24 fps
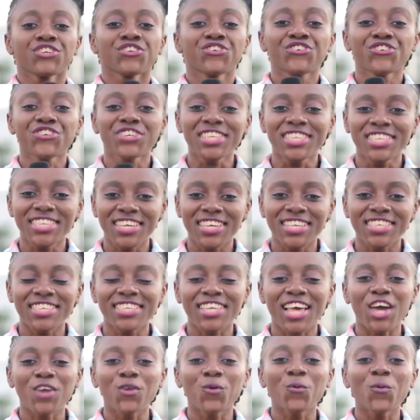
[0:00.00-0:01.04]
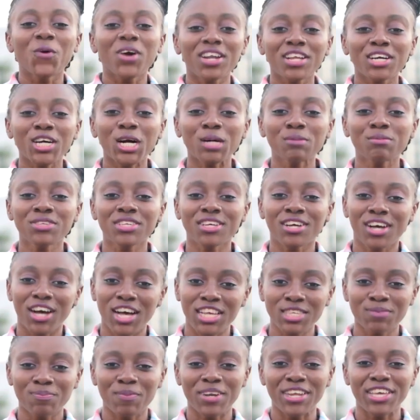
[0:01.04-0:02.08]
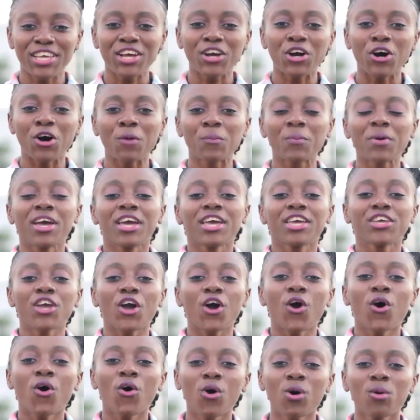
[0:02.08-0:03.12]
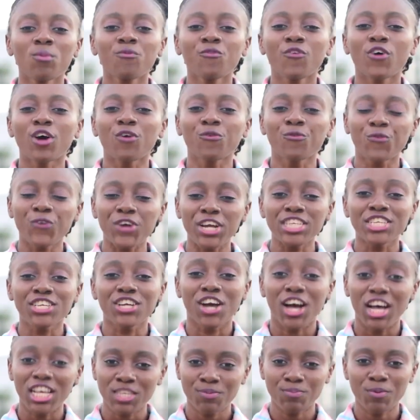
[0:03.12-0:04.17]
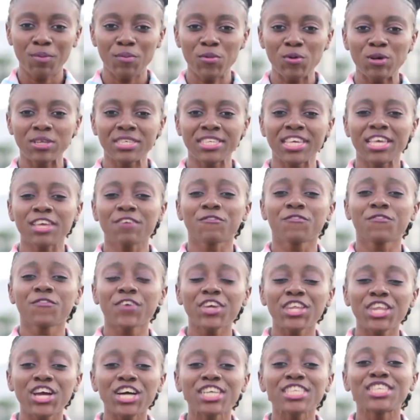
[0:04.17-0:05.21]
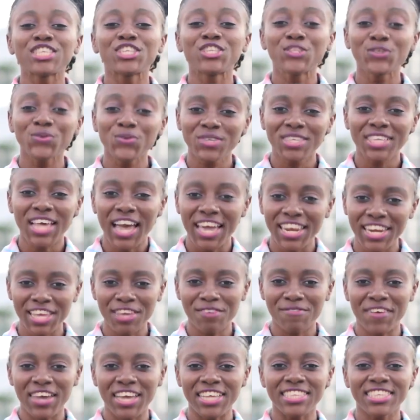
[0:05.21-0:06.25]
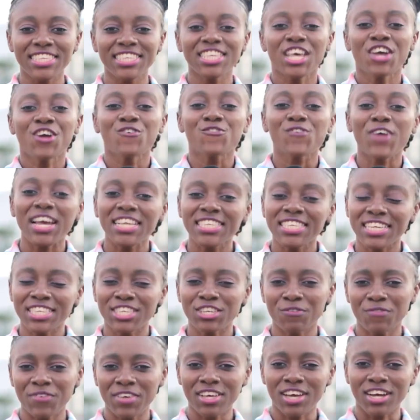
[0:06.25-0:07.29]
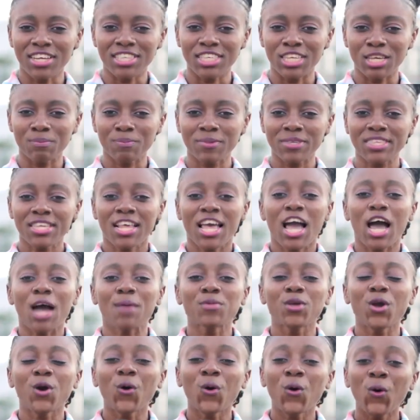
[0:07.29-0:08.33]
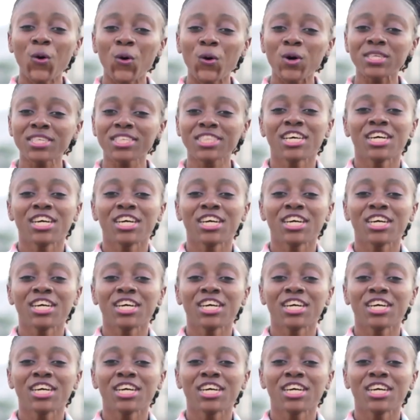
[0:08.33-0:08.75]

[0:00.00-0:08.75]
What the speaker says: Greetings and welcome to Gospel Linkup, your home for fresh gospel music, videos, news and events right at your fingertips. I'm your host,